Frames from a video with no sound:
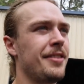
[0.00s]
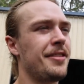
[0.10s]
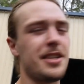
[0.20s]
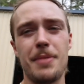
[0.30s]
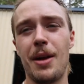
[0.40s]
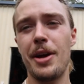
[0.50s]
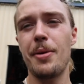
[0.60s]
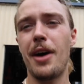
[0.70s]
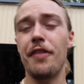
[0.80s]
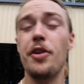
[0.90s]
doesn't matter where
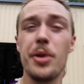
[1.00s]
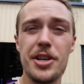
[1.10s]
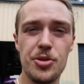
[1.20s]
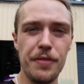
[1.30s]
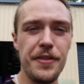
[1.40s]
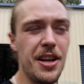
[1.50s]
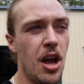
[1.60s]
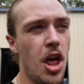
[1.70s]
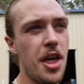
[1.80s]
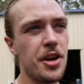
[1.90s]
you are, if you want to drift it,
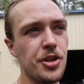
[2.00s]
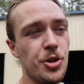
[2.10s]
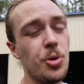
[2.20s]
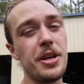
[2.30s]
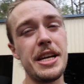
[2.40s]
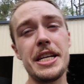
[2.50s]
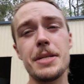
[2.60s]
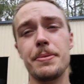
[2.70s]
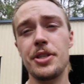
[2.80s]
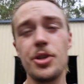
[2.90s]
you
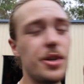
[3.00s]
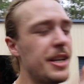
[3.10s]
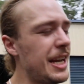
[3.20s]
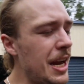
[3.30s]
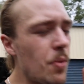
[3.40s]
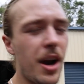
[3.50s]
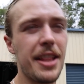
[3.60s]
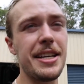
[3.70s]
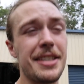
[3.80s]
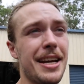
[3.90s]
need one of
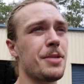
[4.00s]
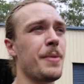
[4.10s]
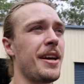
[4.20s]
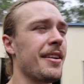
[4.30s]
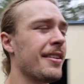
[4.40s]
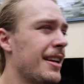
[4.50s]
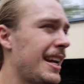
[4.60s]
these kits, man.